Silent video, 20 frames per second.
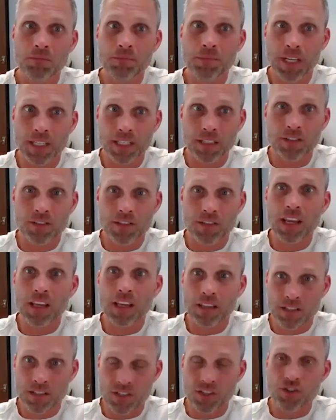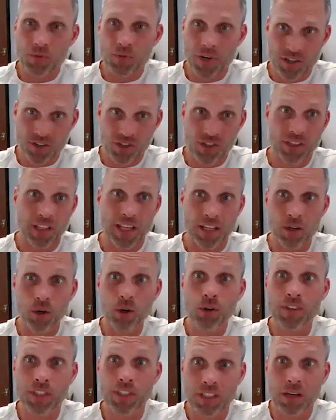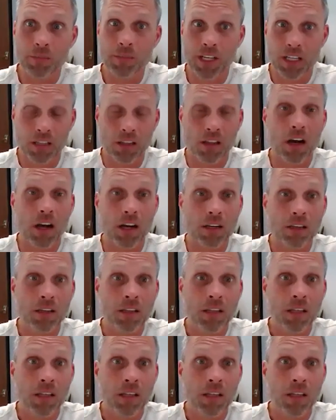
But you take a situation like COVID coming along,